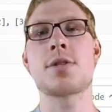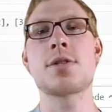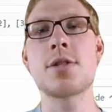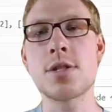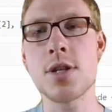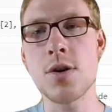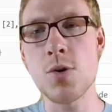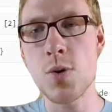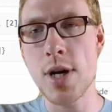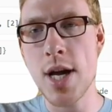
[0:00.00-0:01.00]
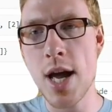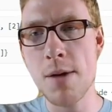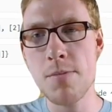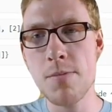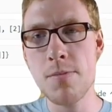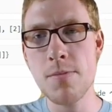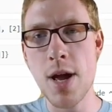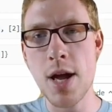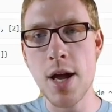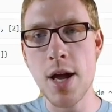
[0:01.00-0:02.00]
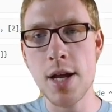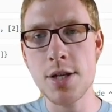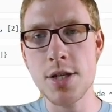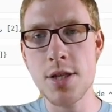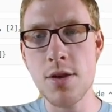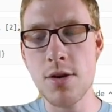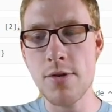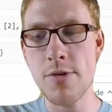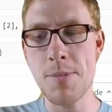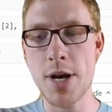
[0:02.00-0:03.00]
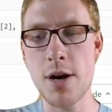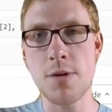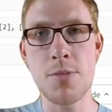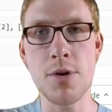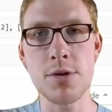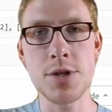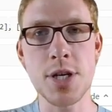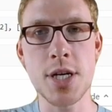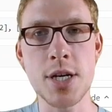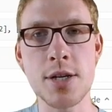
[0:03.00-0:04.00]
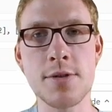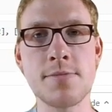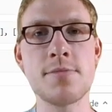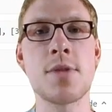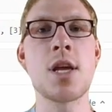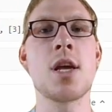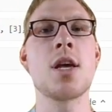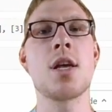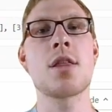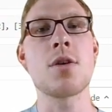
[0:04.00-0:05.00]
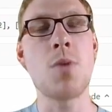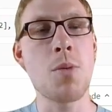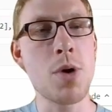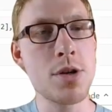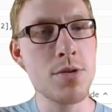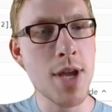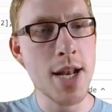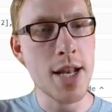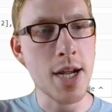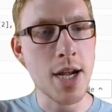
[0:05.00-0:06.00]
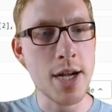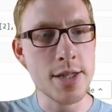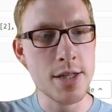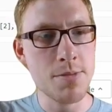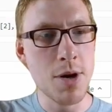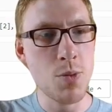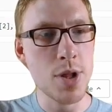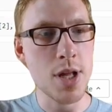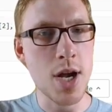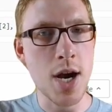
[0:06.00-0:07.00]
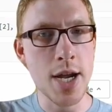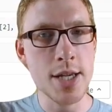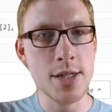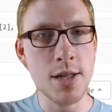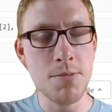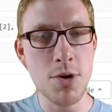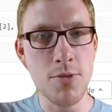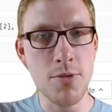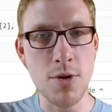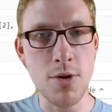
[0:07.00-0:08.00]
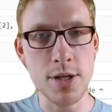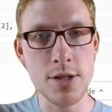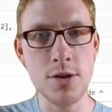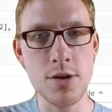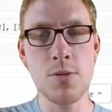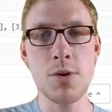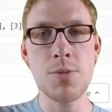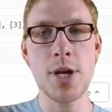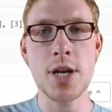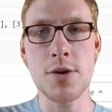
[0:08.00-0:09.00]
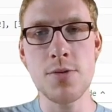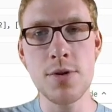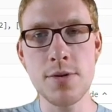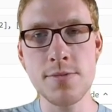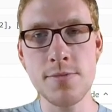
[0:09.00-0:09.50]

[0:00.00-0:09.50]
So I just thought of a better approach here. So we want to get the customer with the highest number of orders. You know what we can do?